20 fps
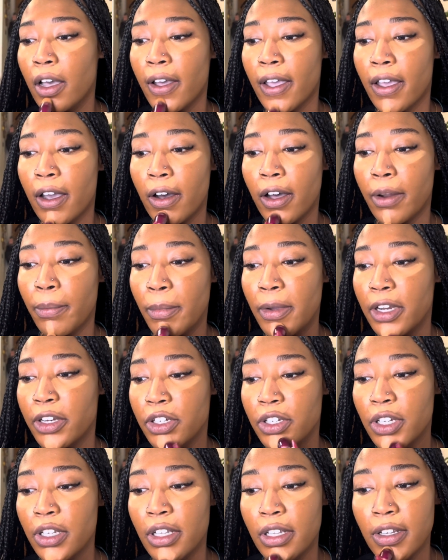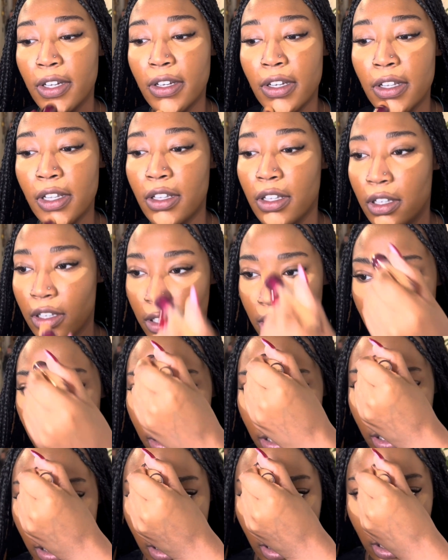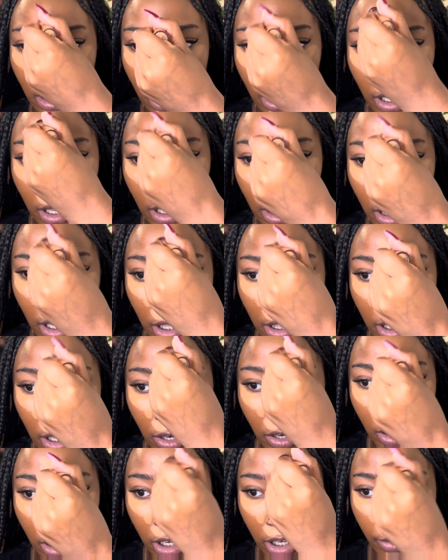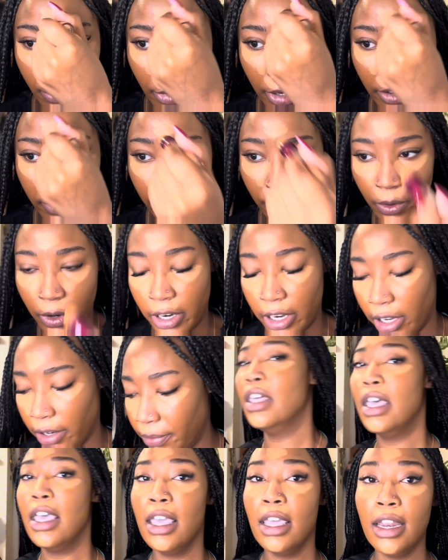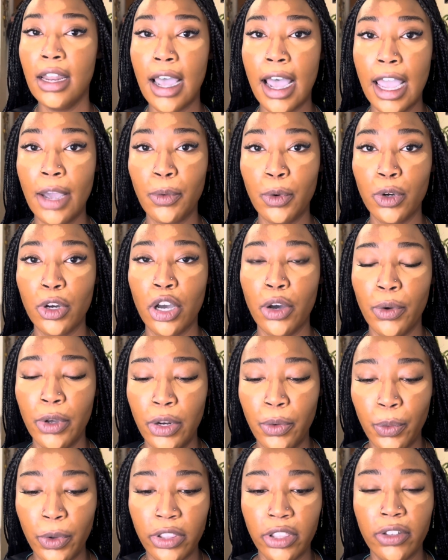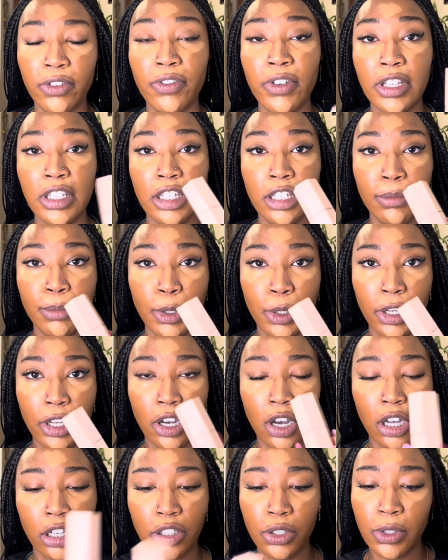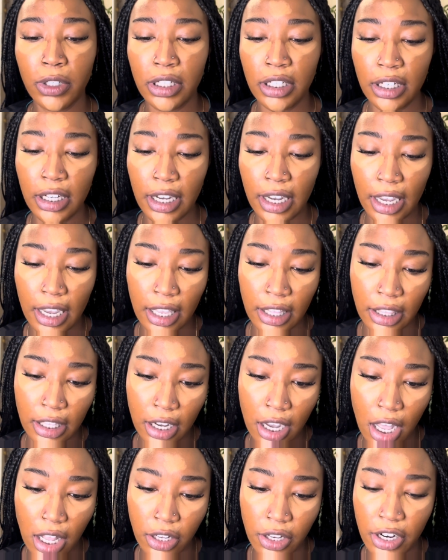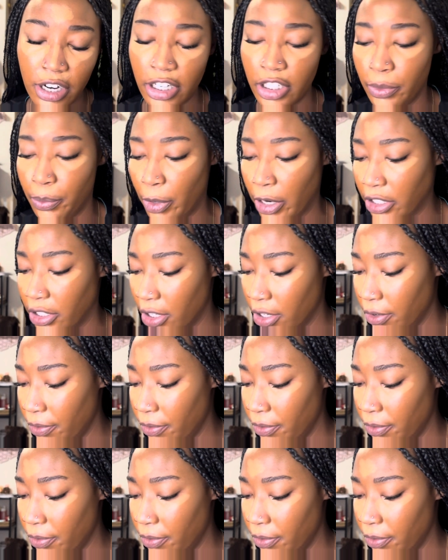on my chin, and then on my forehead. Then I will go in with the Fenty Beauty Contour Stick in the color Espresso.